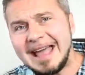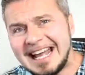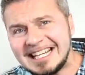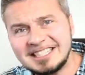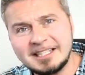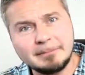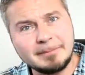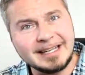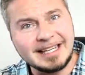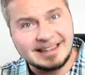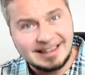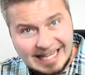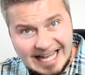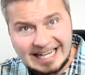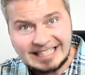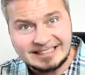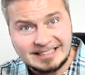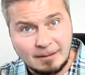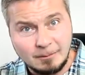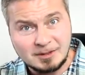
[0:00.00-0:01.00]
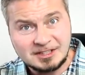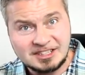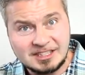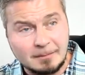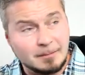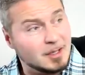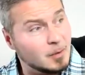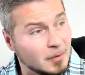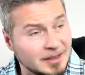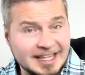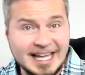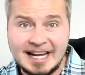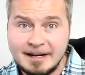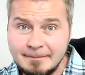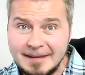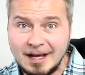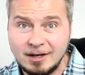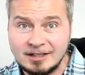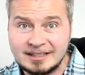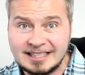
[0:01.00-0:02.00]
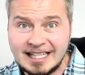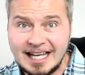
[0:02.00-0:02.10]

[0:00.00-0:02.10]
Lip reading: imagine being locked up with somebody with that amount